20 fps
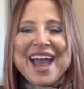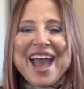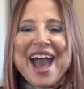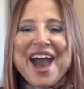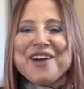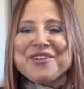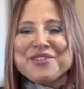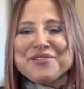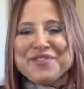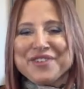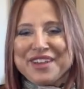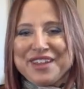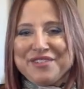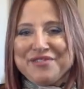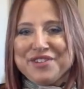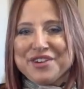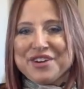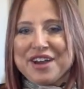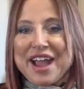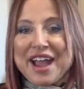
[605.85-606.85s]
how to
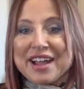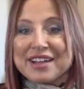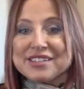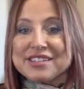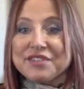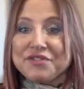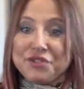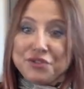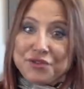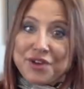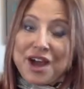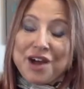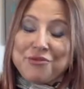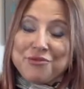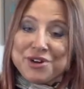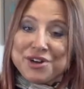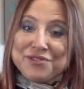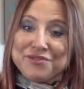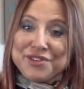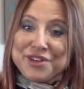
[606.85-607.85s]
forgive your ex if you've got
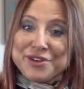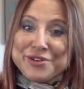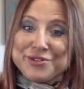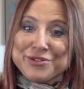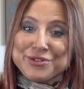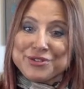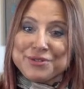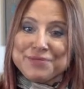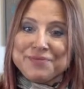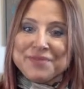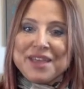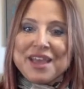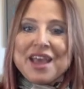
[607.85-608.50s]
one of those.